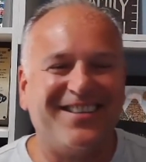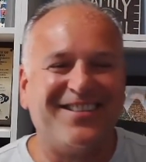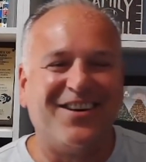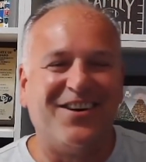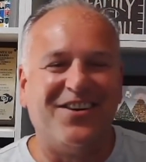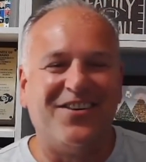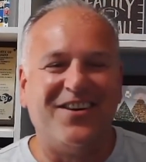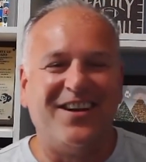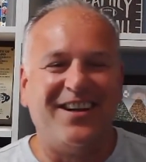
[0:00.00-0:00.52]

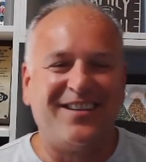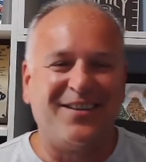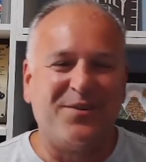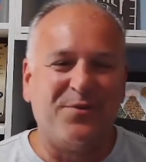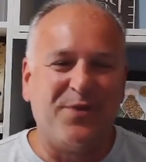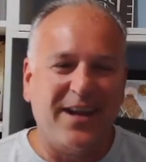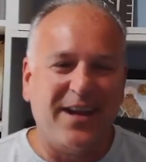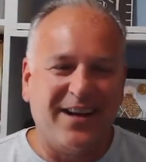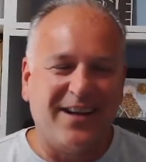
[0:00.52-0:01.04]
So it's a
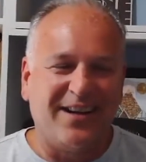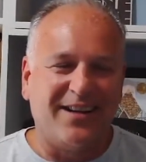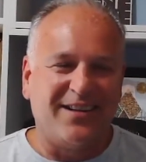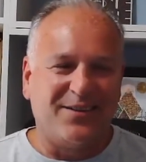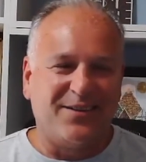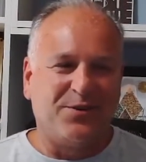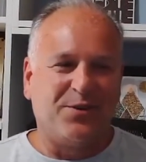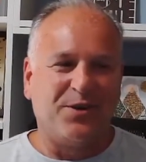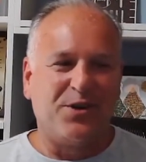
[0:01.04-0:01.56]
way
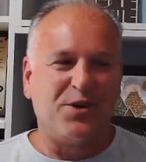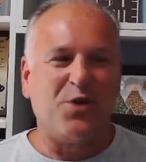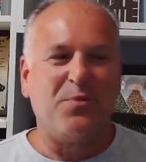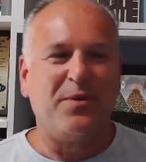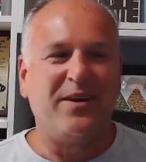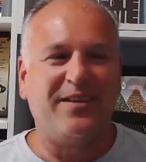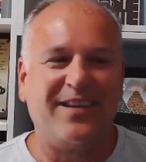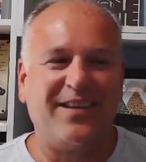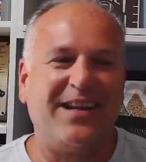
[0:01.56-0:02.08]
to where
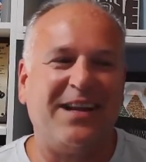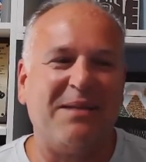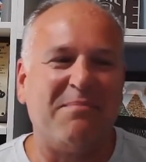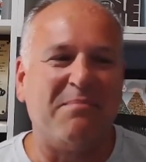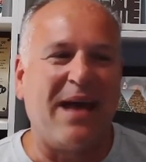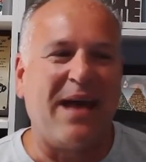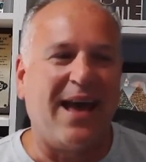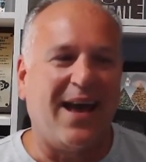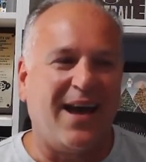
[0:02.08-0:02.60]
nobody's going to get
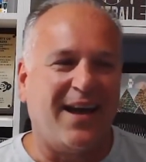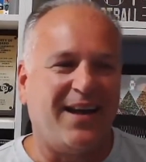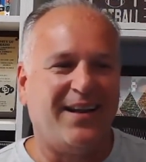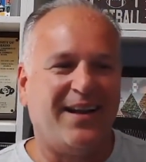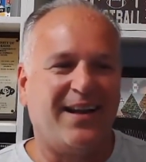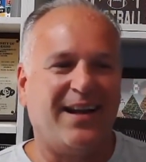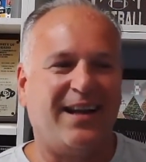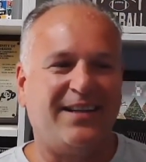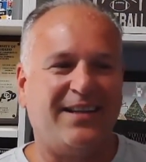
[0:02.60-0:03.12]
mad
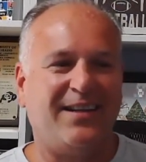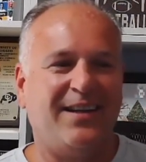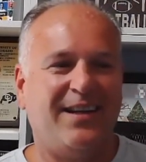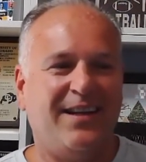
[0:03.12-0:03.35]
that